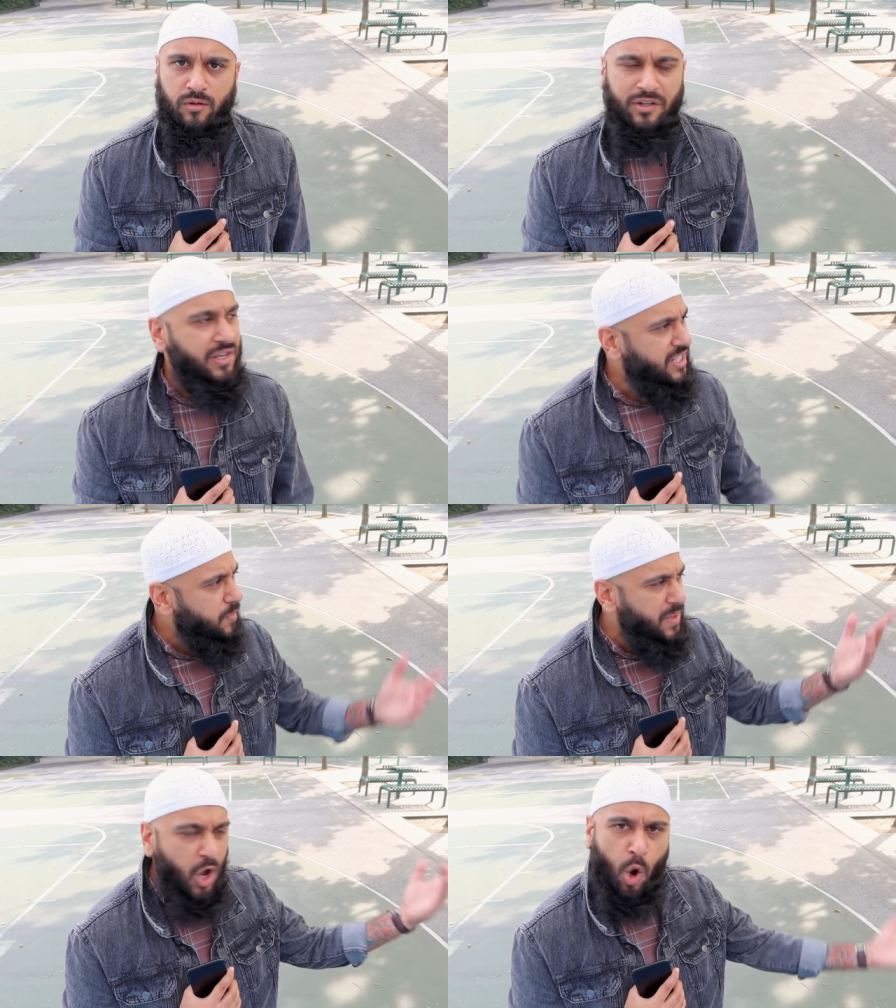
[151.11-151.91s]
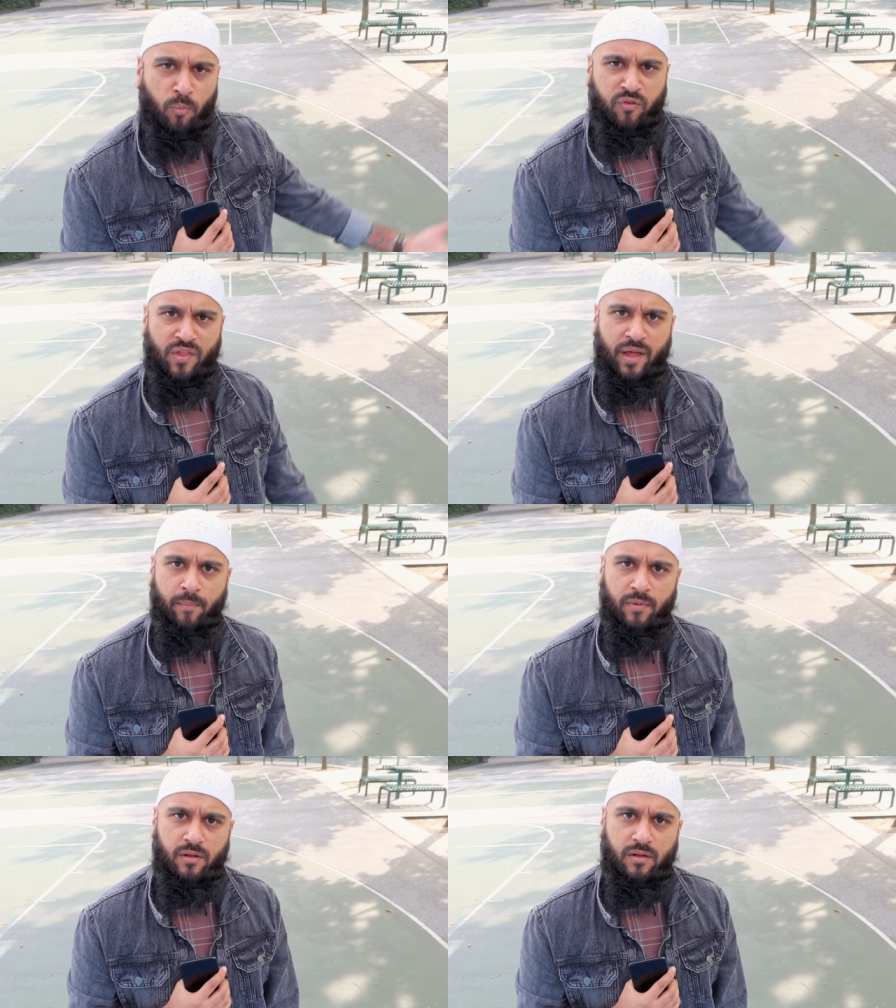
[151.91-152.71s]
There needs to be hope for
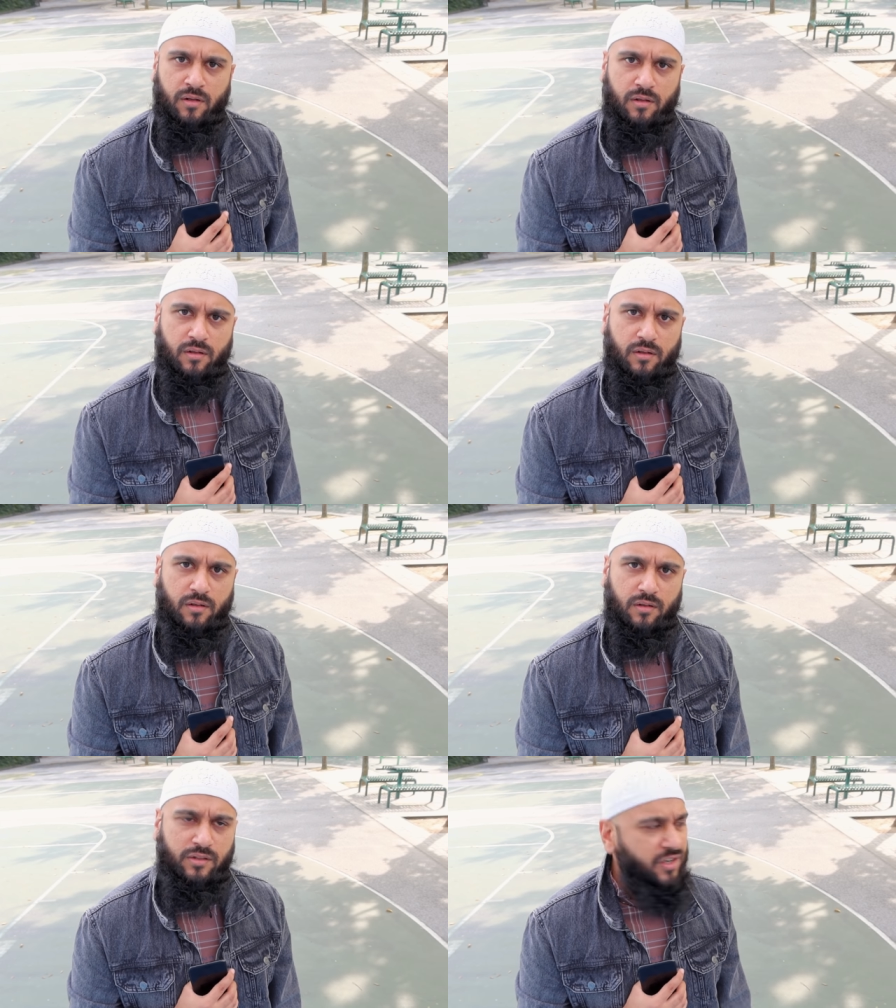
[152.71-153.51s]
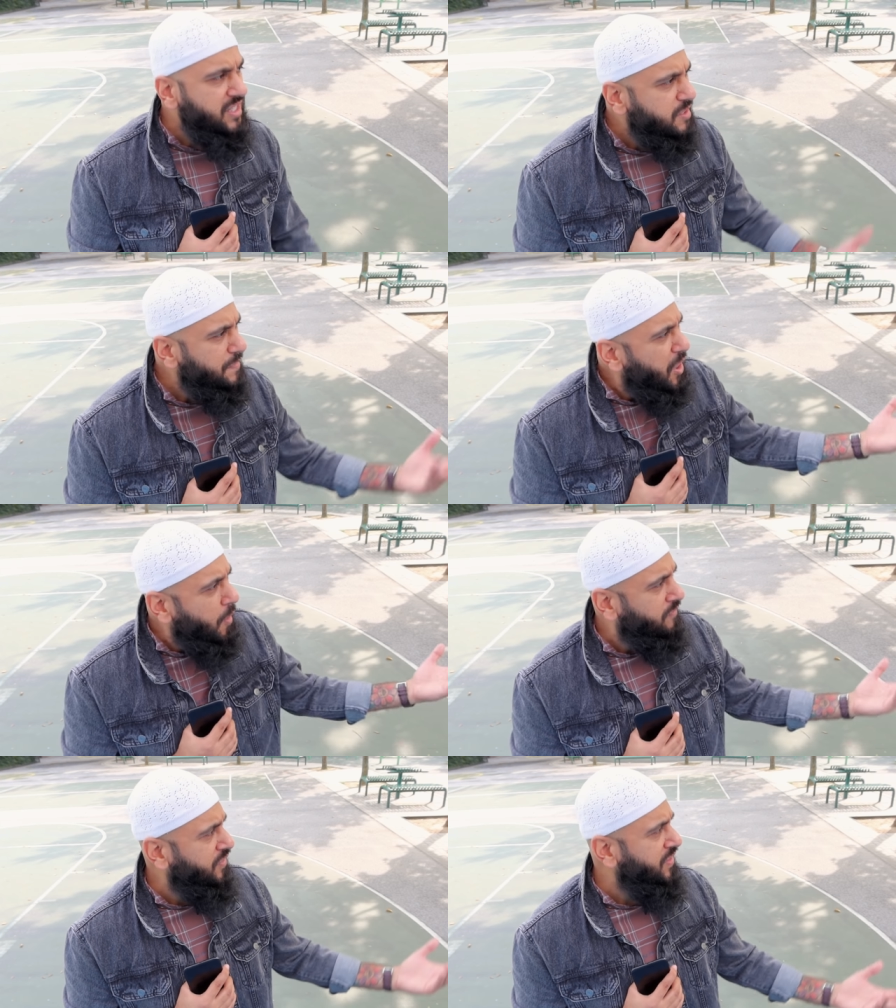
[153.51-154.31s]
them. There needs to be
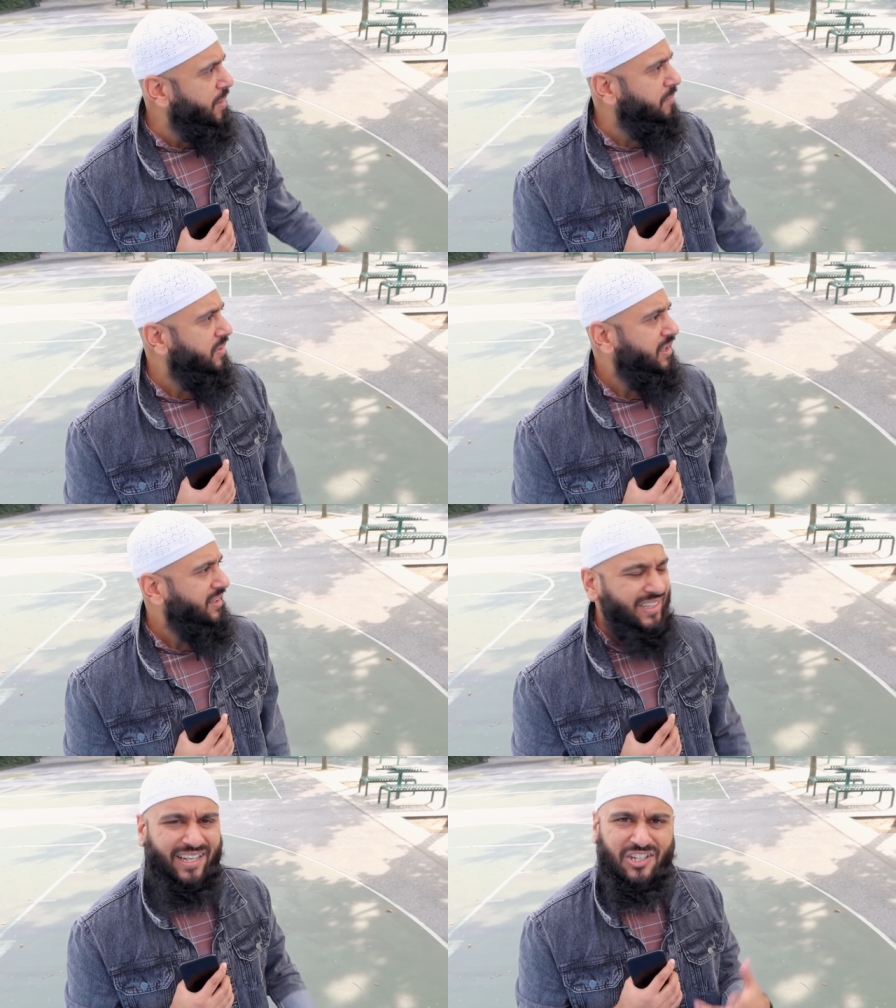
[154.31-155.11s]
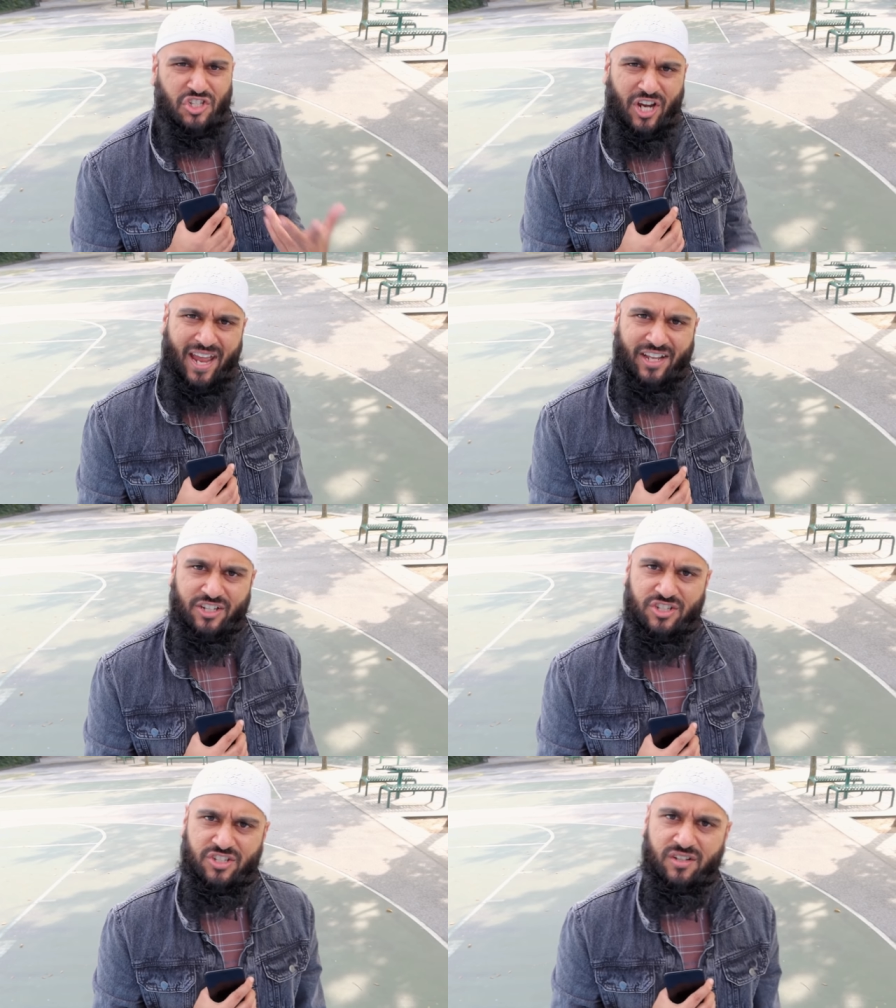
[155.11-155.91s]
hope for them that they could
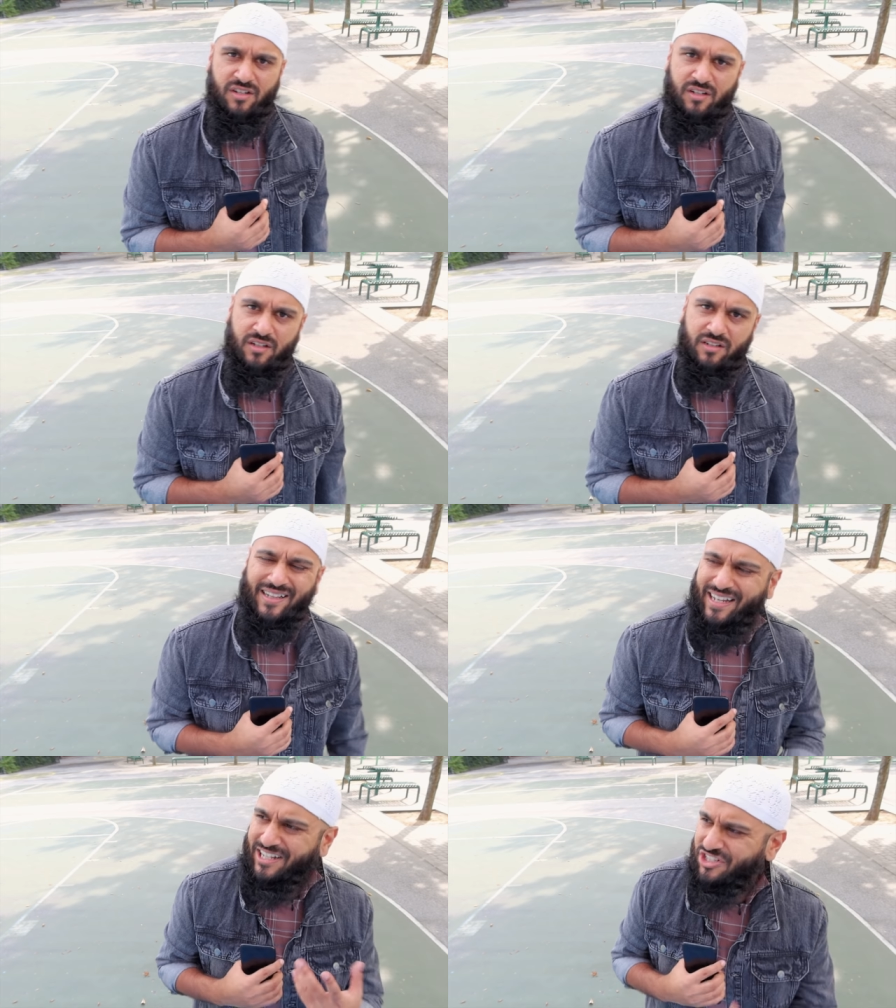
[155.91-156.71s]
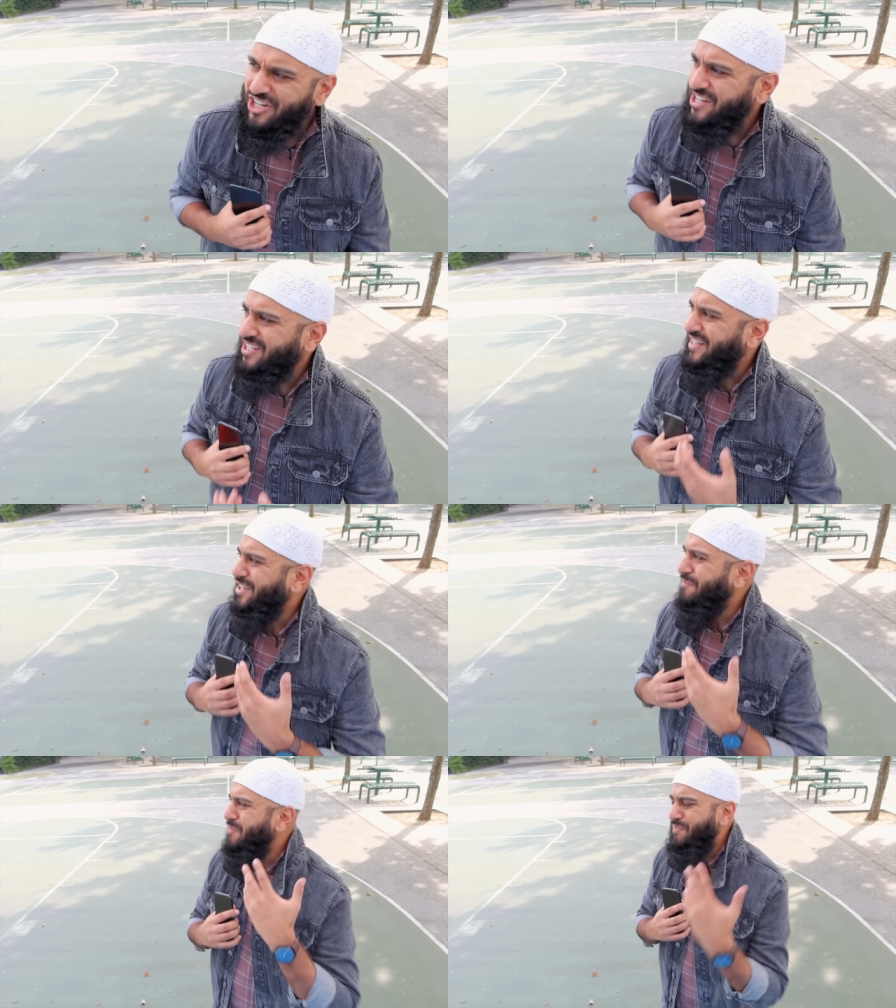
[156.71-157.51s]
change, that they can change, that they
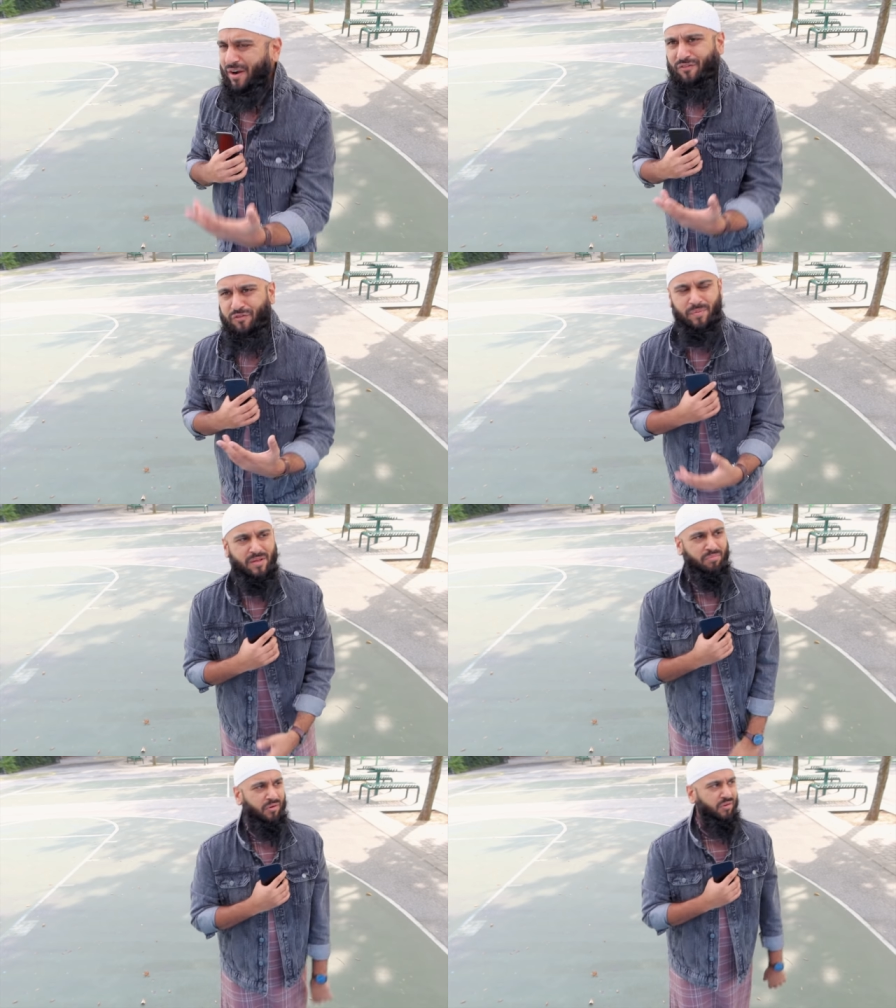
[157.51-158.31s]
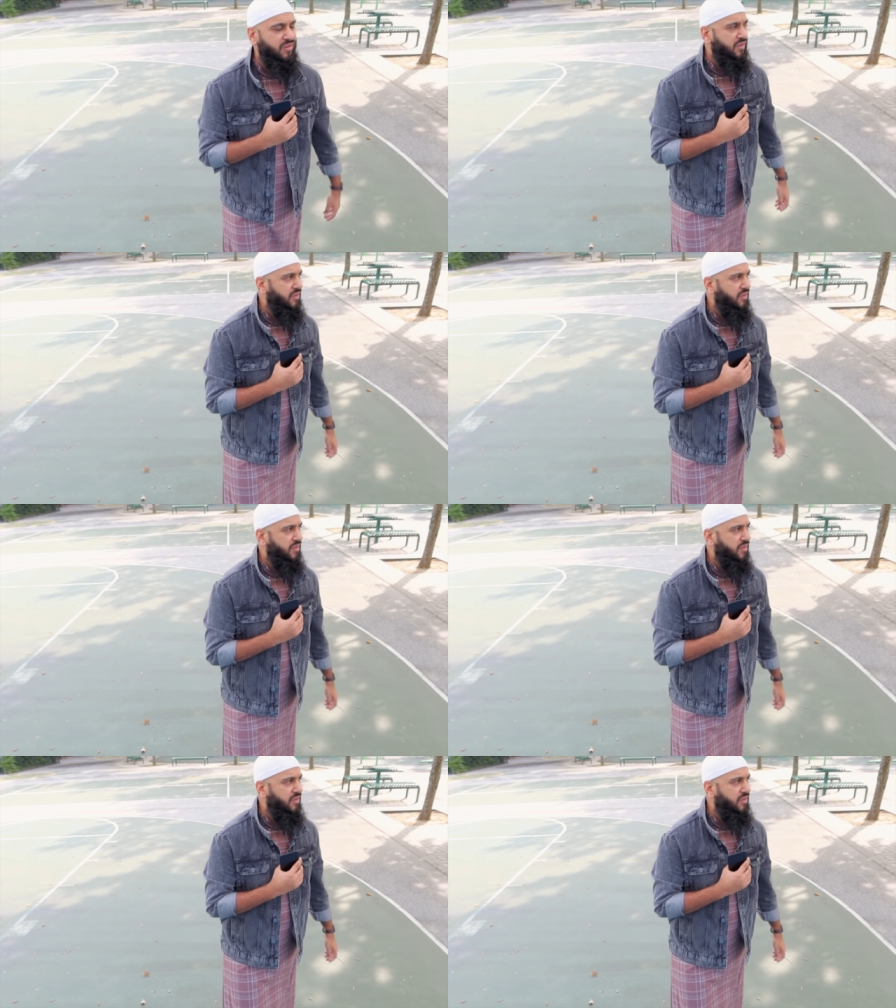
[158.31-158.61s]
can be better for people.